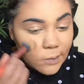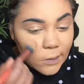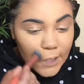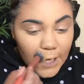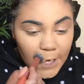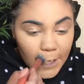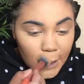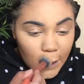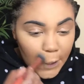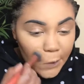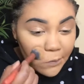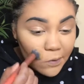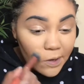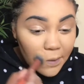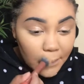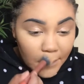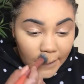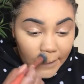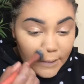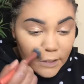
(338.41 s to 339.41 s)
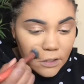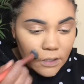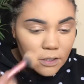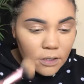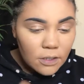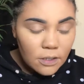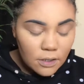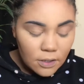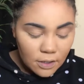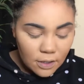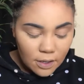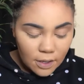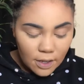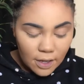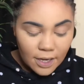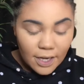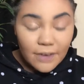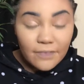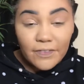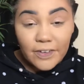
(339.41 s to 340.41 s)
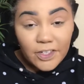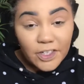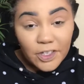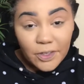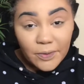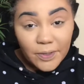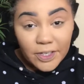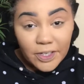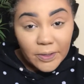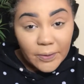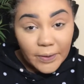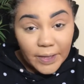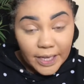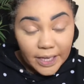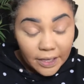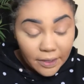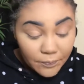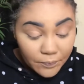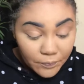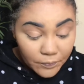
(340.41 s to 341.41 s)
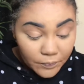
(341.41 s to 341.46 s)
did dewy much. I never dewy.